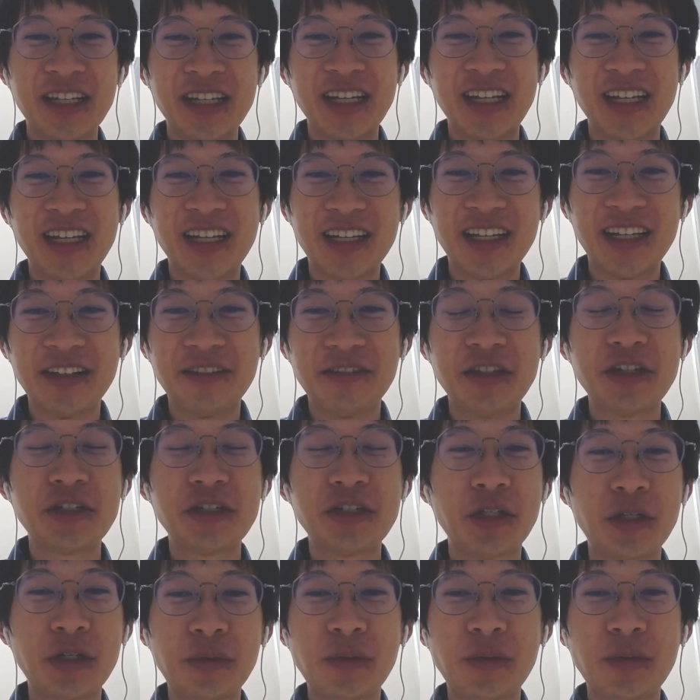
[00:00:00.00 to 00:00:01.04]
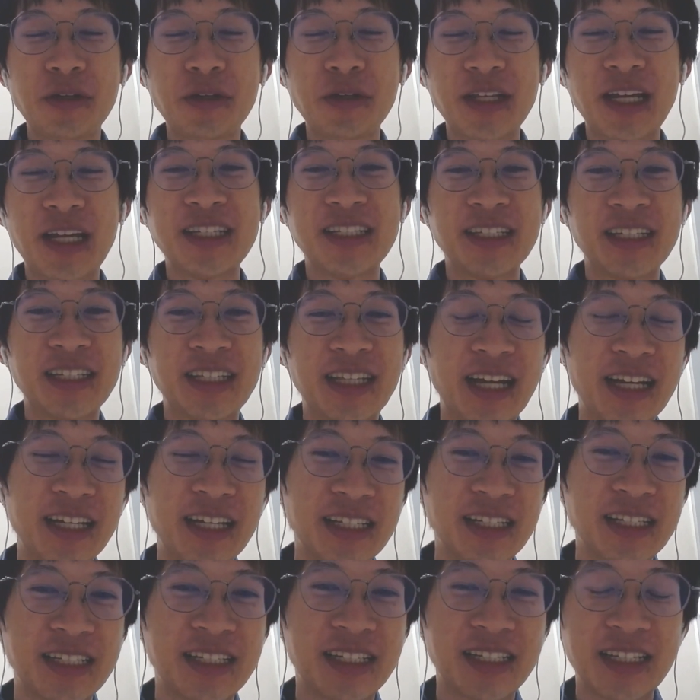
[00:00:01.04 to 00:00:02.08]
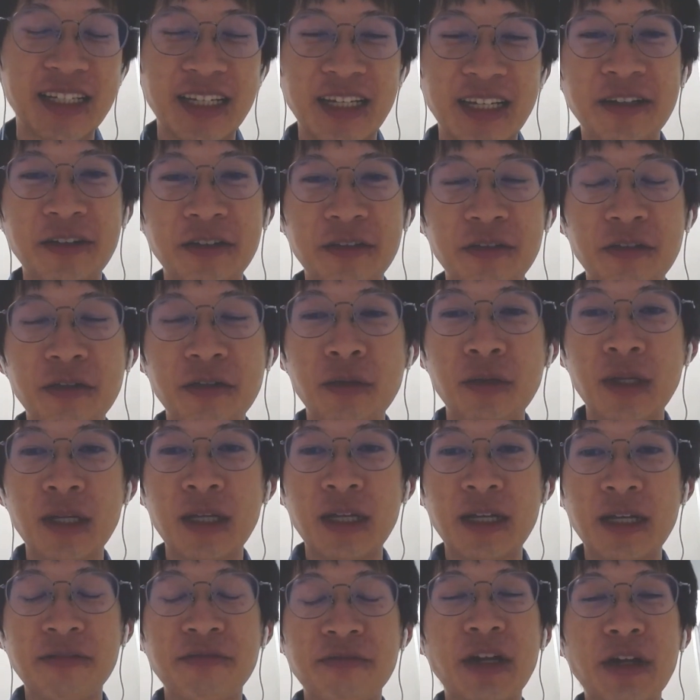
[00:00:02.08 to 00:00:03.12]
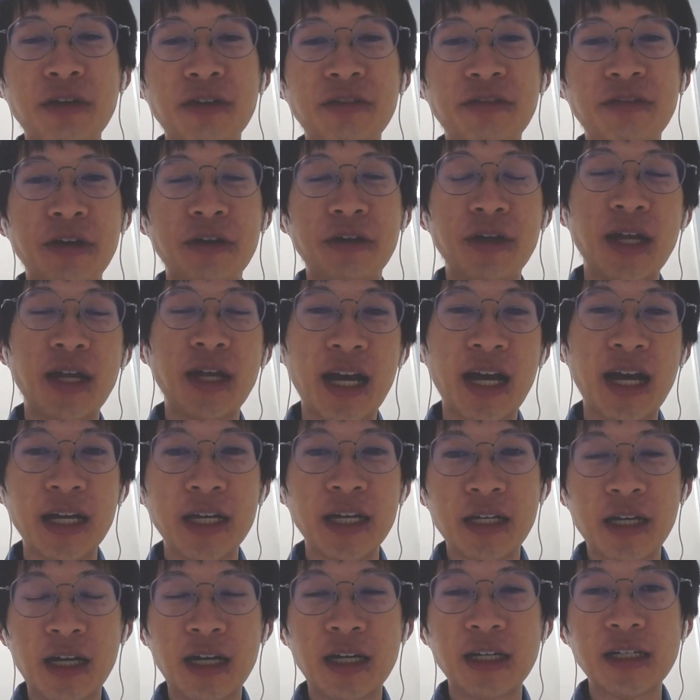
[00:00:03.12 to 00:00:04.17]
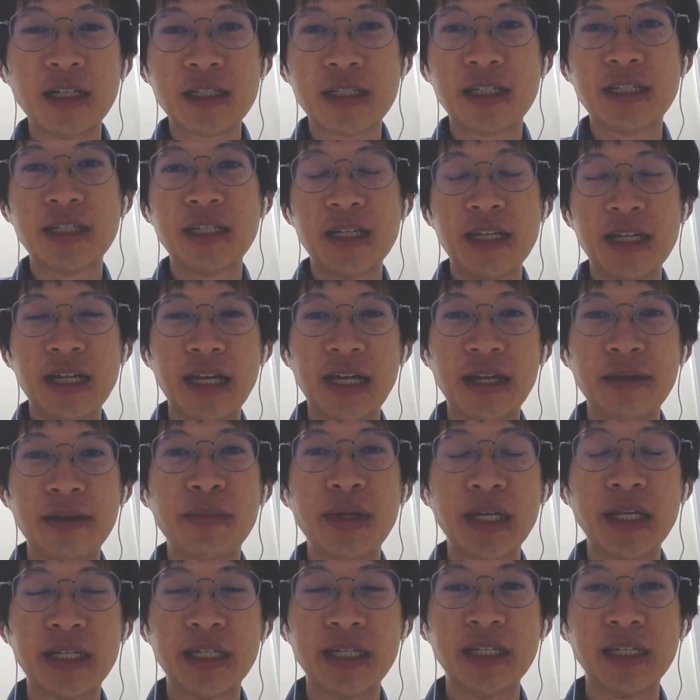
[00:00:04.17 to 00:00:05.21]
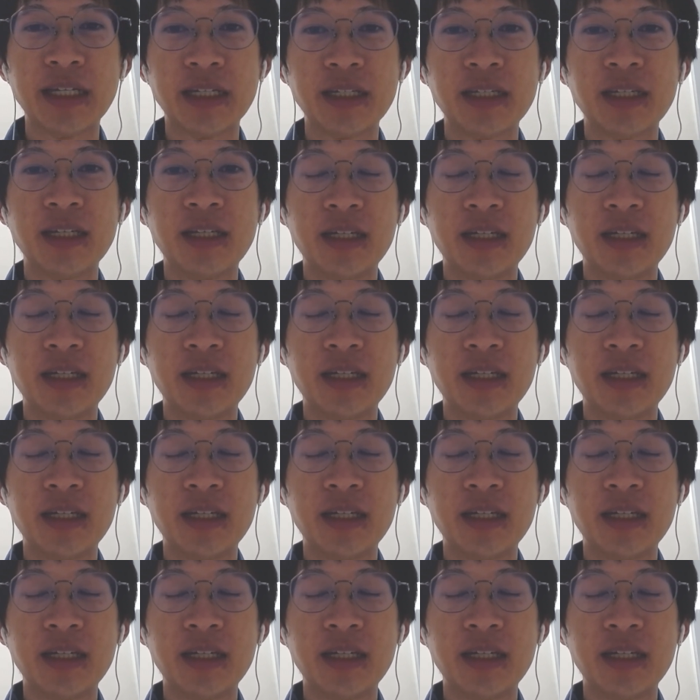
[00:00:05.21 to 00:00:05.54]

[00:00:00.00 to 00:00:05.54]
virtual world, I think that is a very, very high cost and making